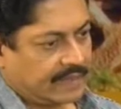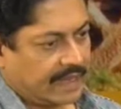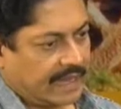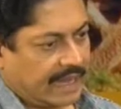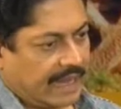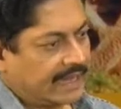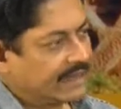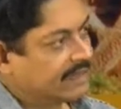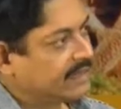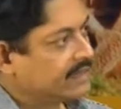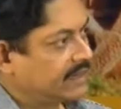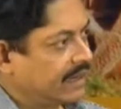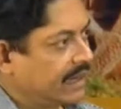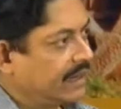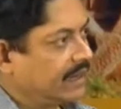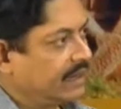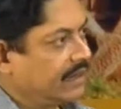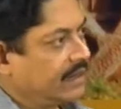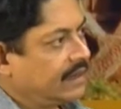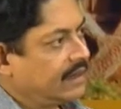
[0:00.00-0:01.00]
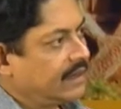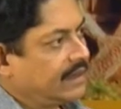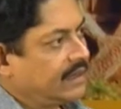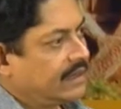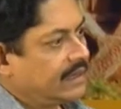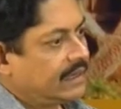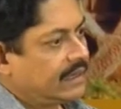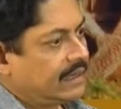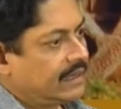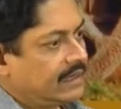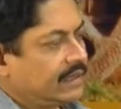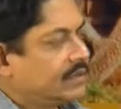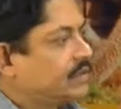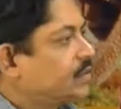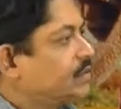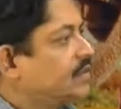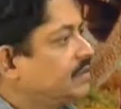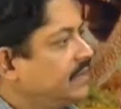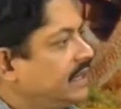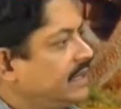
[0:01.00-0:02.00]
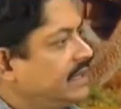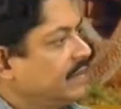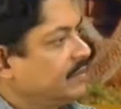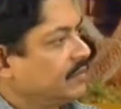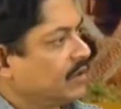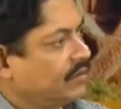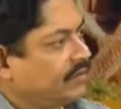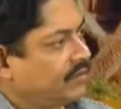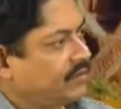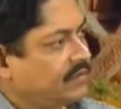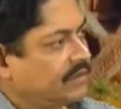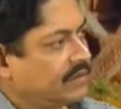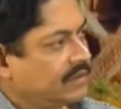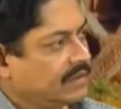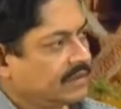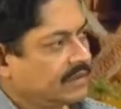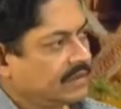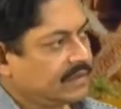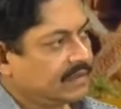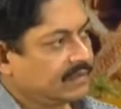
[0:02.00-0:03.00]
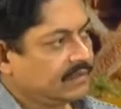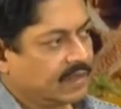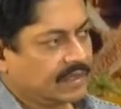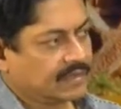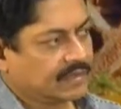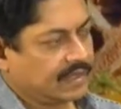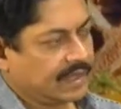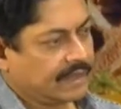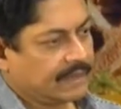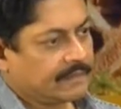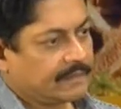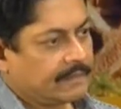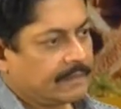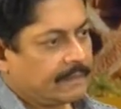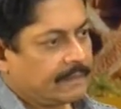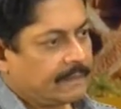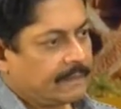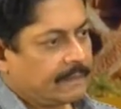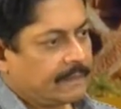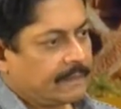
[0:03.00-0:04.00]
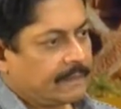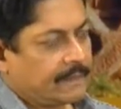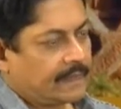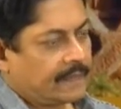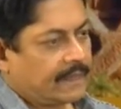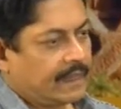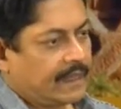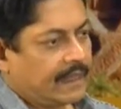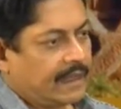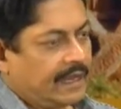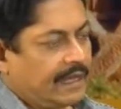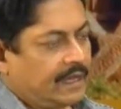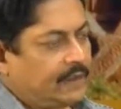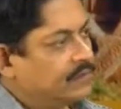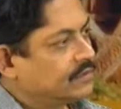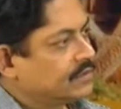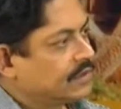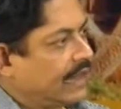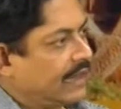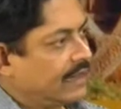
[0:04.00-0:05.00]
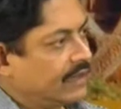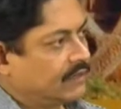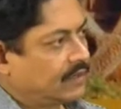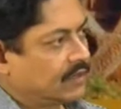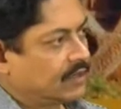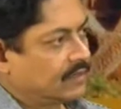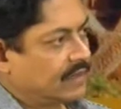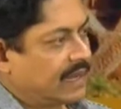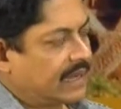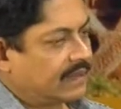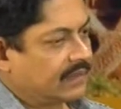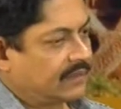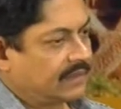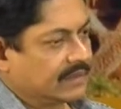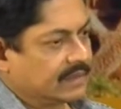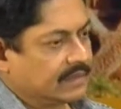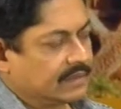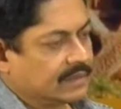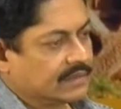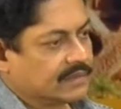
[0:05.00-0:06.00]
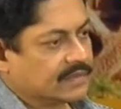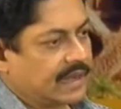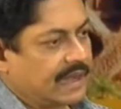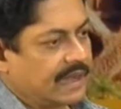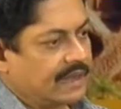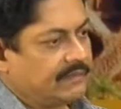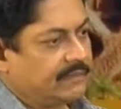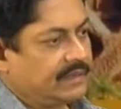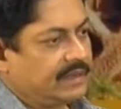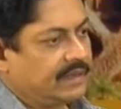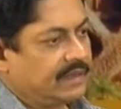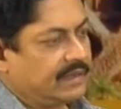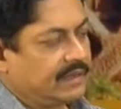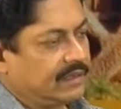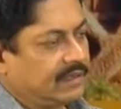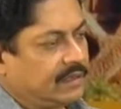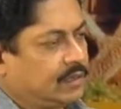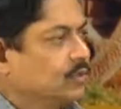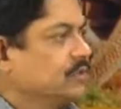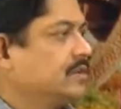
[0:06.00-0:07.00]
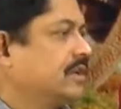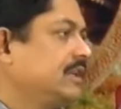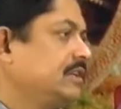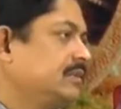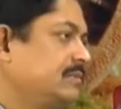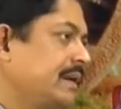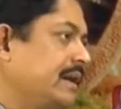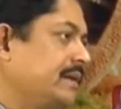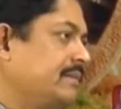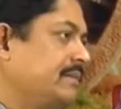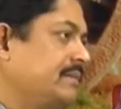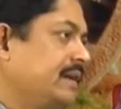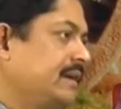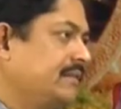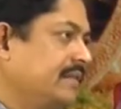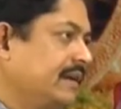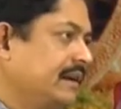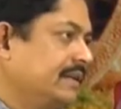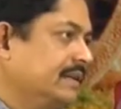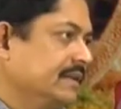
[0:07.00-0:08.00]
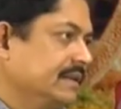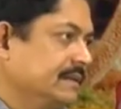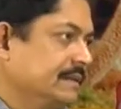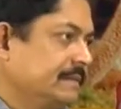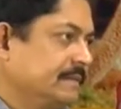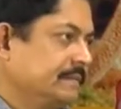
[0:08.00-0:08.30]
and his son through the medium of boxing. It was kind of autobiographical because I have been hugely inspired by my father